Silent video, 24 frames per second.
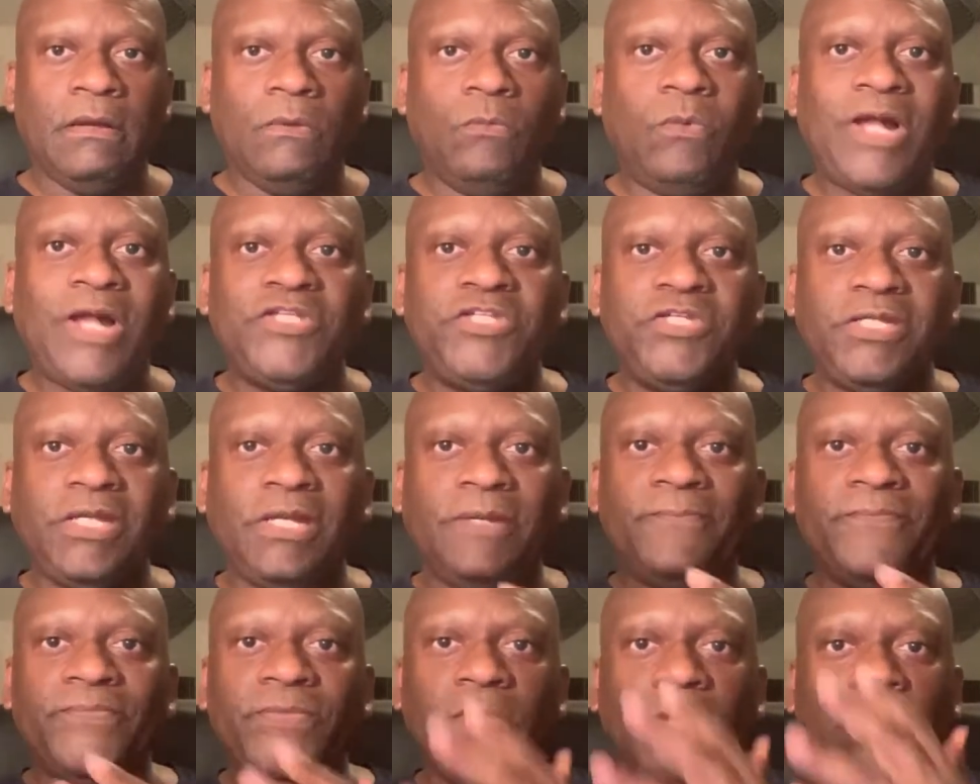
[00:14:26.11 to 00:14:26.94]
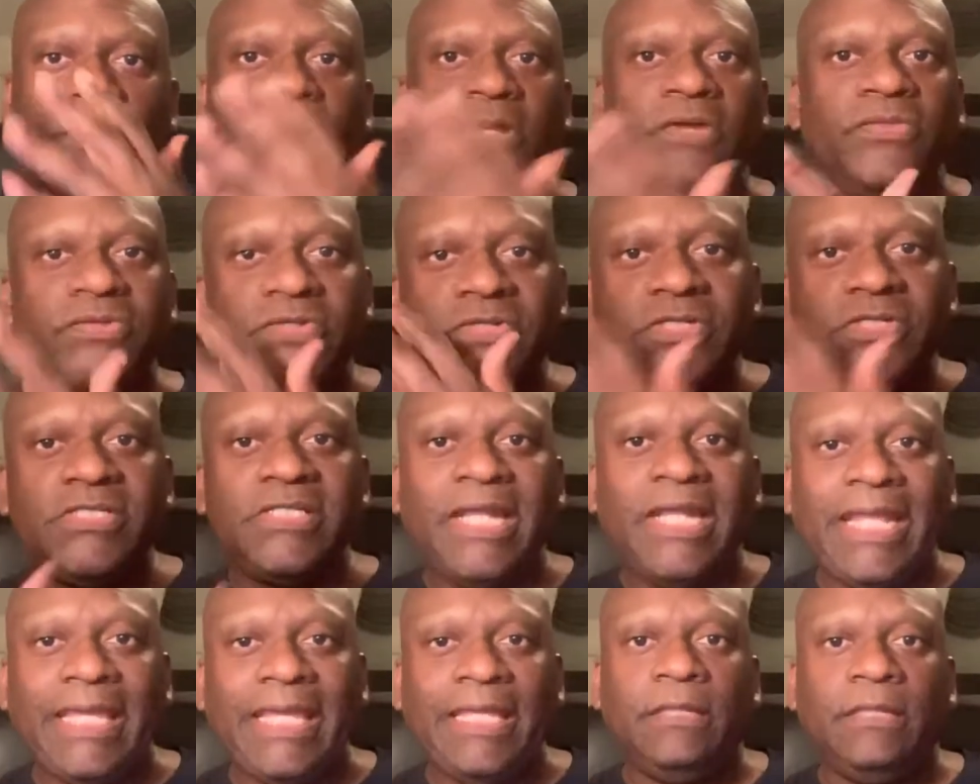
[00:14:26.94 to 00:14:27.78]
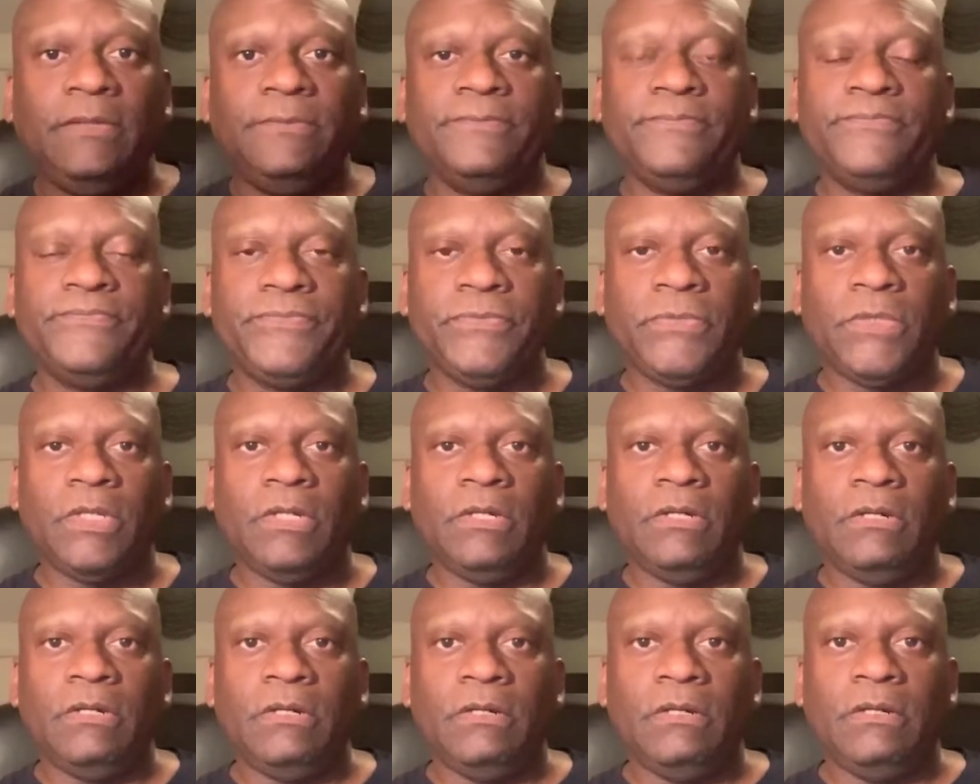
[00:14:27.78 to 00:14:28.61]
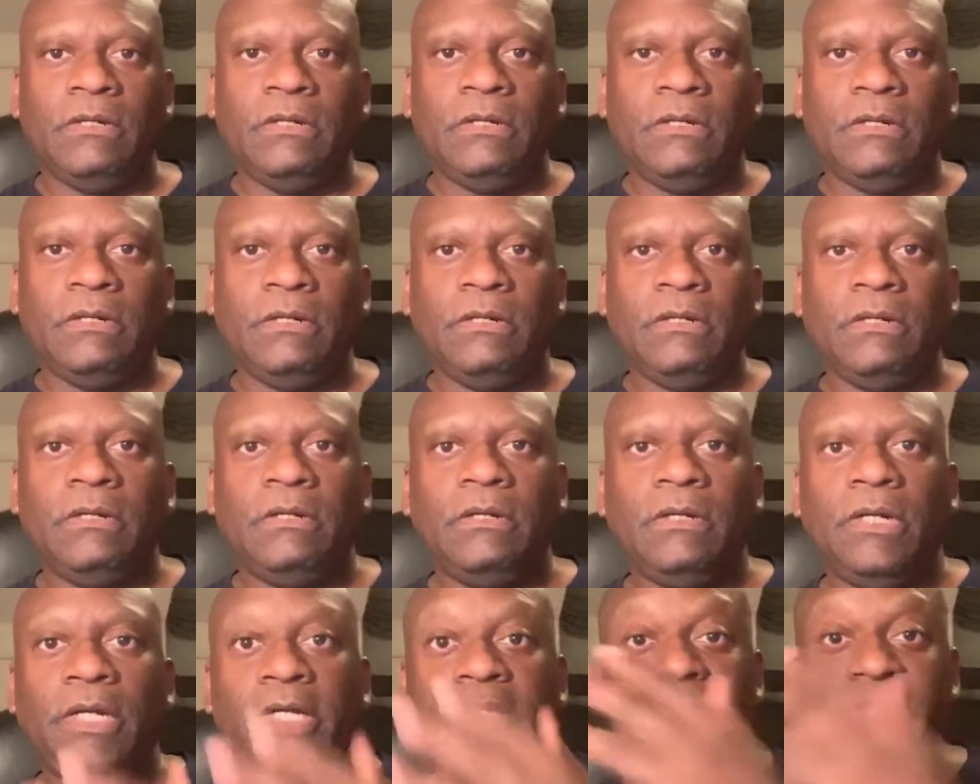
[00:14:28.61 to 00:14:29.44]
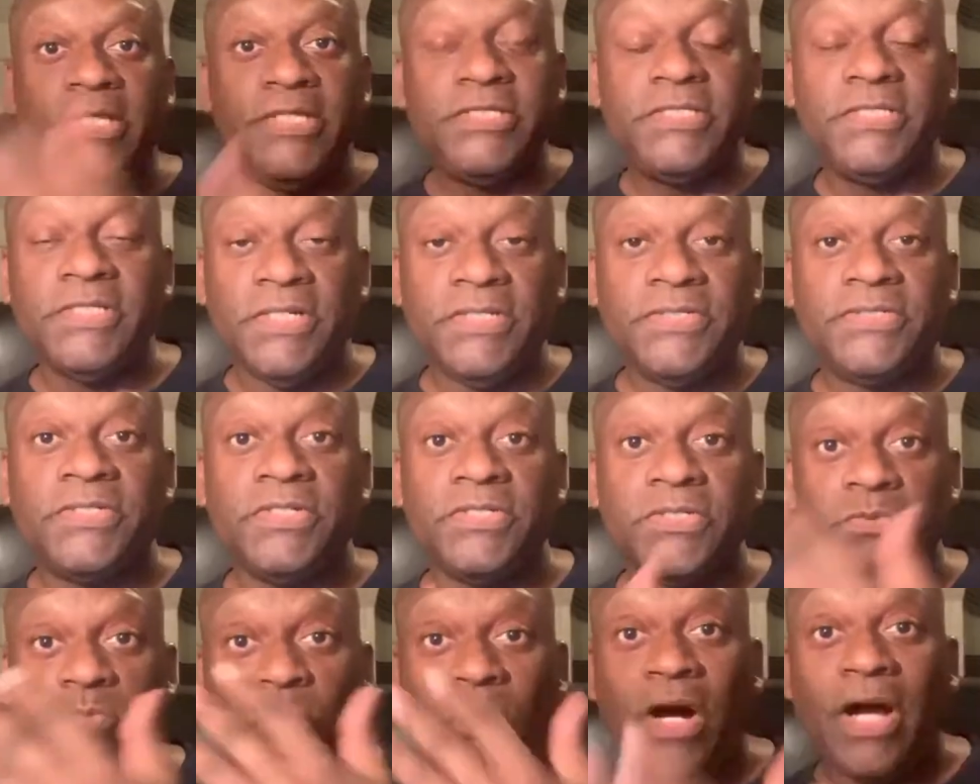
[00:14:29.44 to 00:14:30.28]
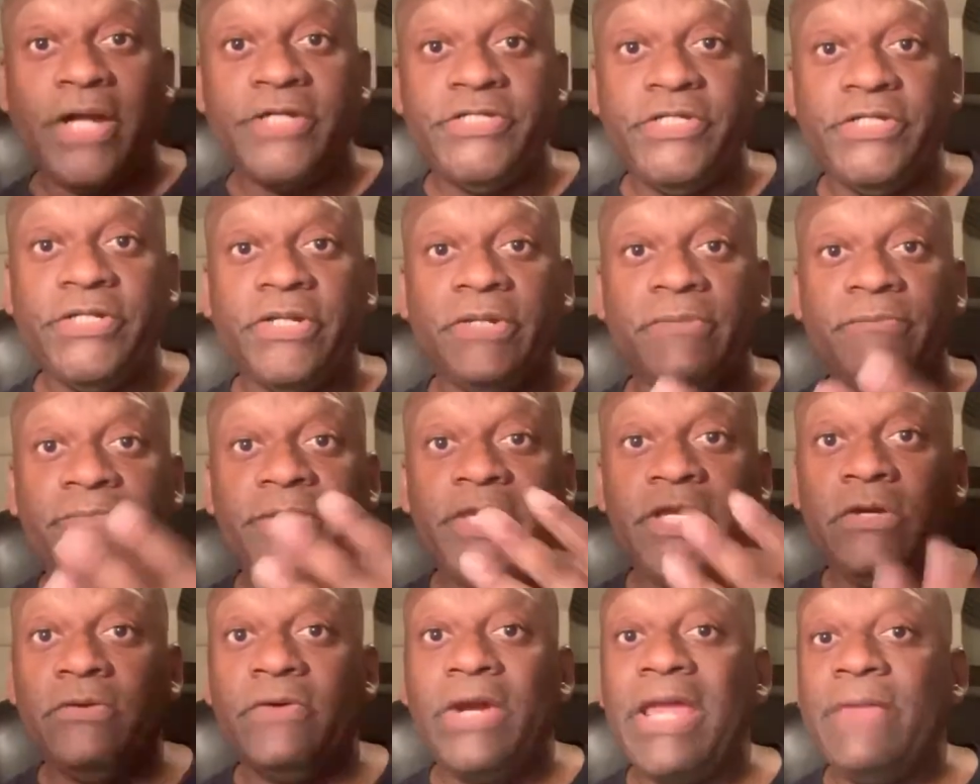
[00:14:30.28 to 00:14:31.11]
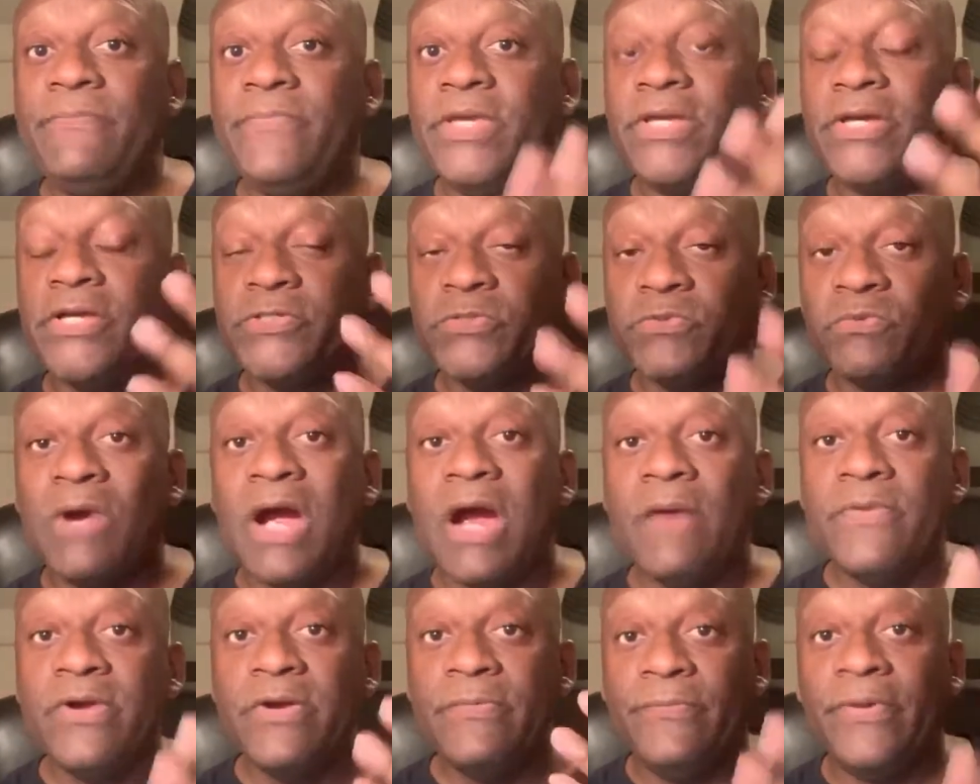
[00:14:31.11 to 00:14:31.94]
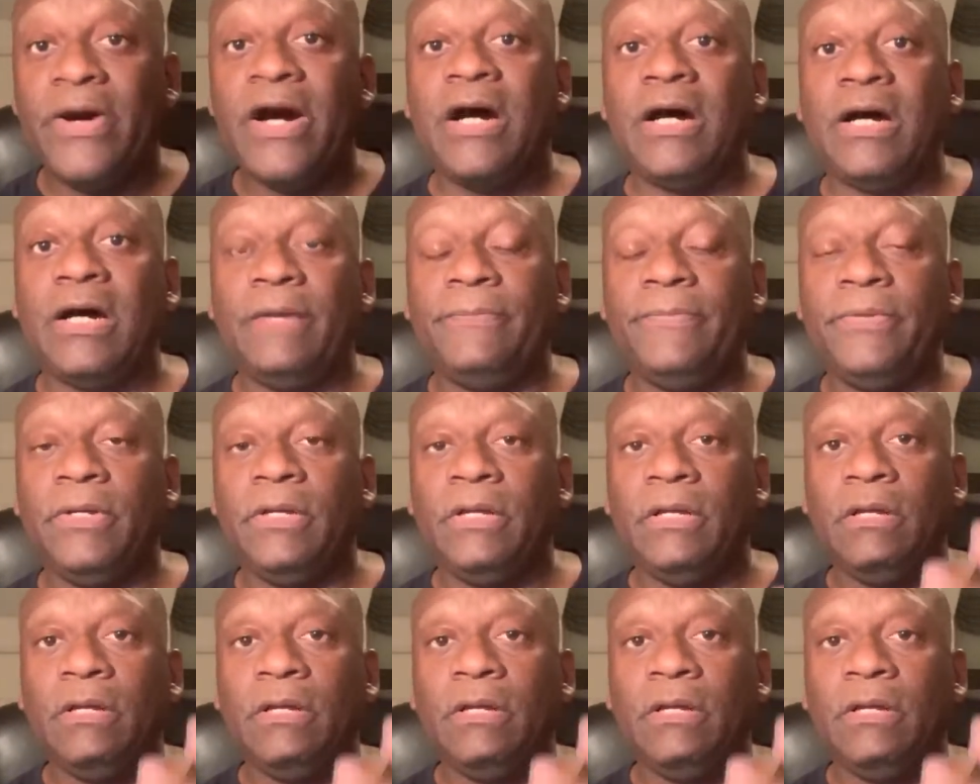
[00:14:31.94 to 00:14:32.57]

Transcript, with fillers: Watching another city, in this instance, Washington, be great because Robert Bobb,